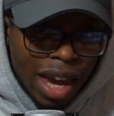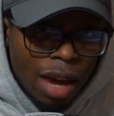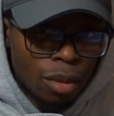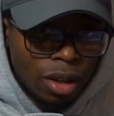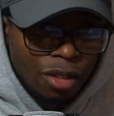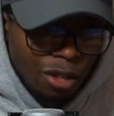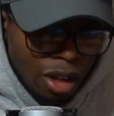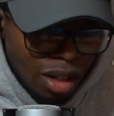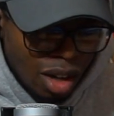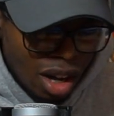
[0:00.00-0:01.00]
game when it
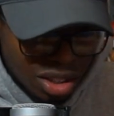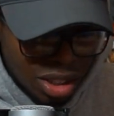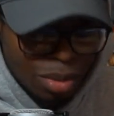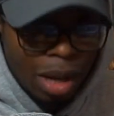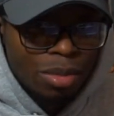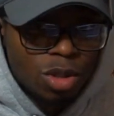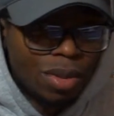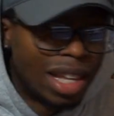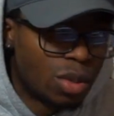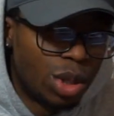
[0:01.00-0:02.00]
launches, I'm
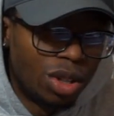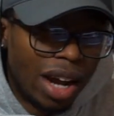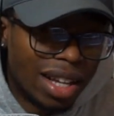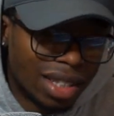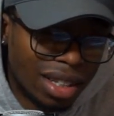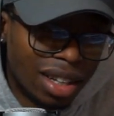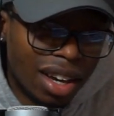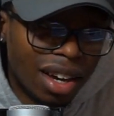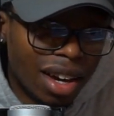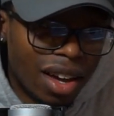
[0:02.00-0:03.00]
assuming that's what you're asking.
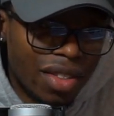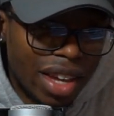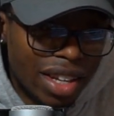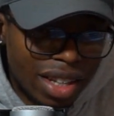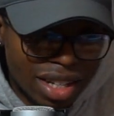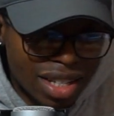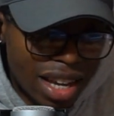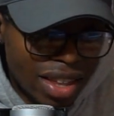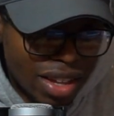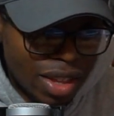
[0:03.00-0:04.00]
They did
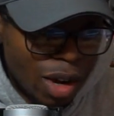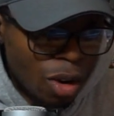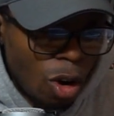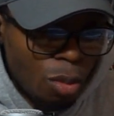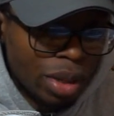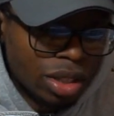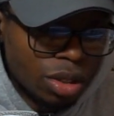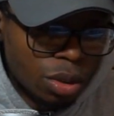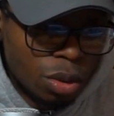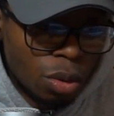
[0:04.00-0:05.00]
say that they are open
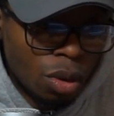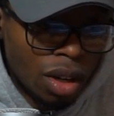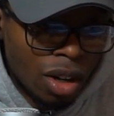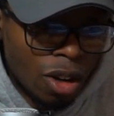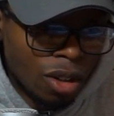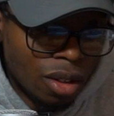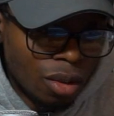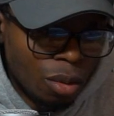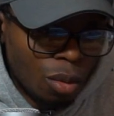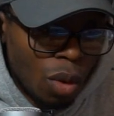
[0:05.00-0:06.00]
to
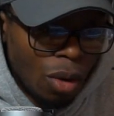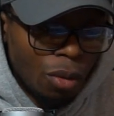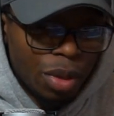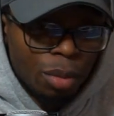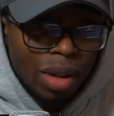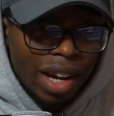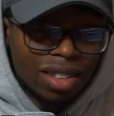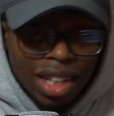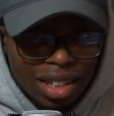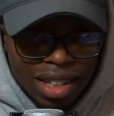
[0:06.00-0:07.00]
what the
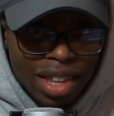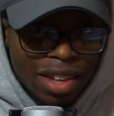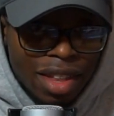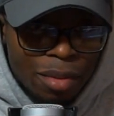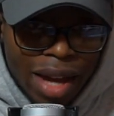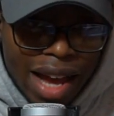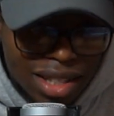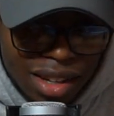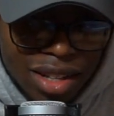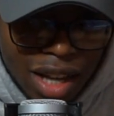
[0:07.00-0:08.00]
players had to say. They've been
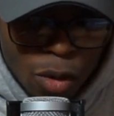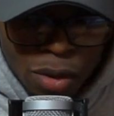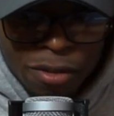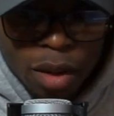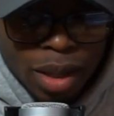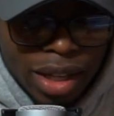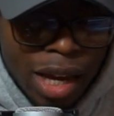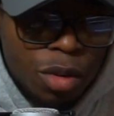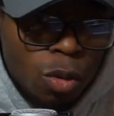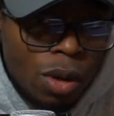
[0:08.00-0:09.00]
asking us how we feel about the
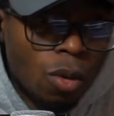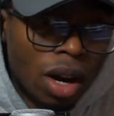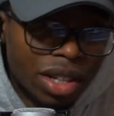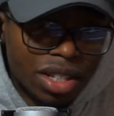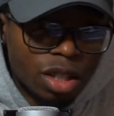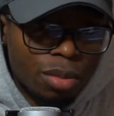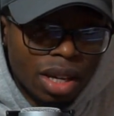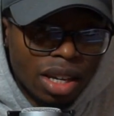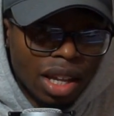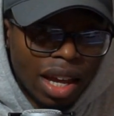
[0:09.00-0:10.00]
game. Do we want this to
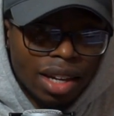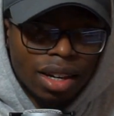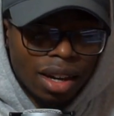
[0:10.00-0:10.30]
be like